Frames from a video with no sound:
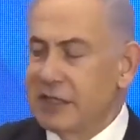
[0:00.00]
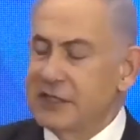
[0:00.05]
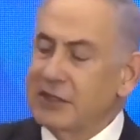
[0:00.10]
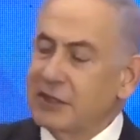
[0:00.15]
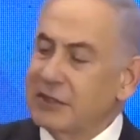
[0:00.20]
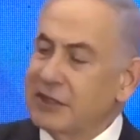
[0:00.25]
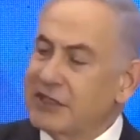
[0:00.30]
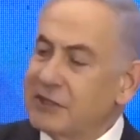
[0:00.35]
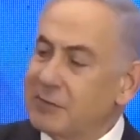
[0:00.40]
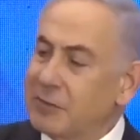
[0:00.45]
these
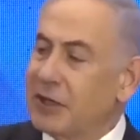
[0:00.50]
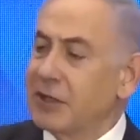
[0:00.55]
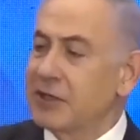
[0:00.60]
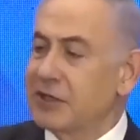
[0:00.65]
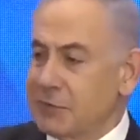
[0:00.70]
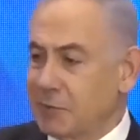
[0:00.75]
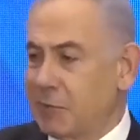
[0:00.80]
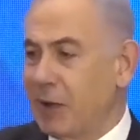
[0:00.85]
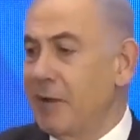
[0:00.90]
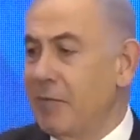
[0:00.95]
are
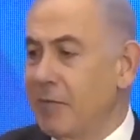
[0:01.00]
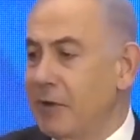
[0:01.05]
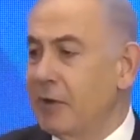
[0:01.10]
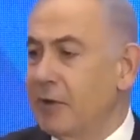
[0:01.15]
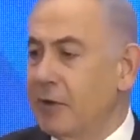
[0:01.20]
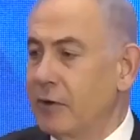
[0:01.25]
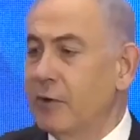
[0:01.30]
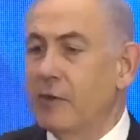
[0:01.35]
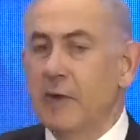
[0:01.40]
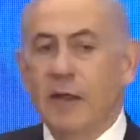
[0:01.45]
experienced
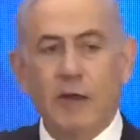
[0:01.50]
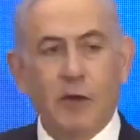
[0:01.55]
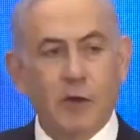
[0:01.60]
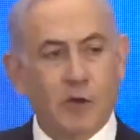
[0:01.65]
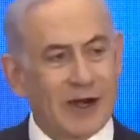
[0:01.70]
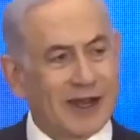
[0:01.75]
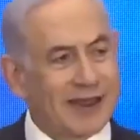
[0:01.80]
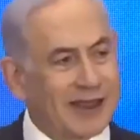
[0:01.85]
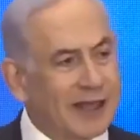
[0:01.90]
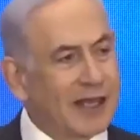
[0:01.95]
people who
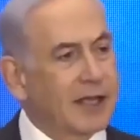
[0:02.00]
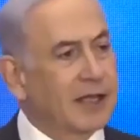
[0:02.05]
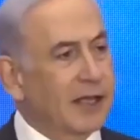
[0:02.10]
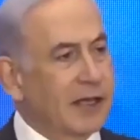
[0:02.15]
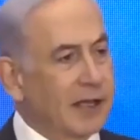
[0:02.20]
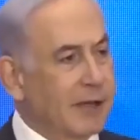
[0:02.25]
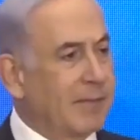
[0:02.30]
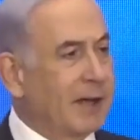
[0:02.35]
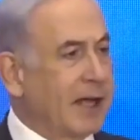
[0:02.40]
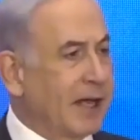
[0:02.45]
were
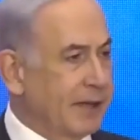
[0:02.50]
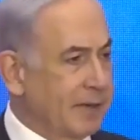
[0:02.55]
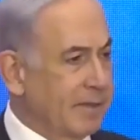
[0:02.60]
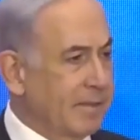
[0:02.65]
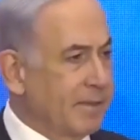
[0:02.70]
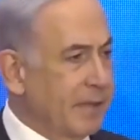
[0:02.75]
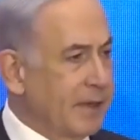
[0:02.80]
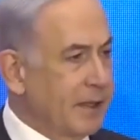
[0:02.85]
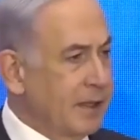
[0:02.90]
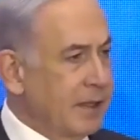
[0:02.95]
thinking about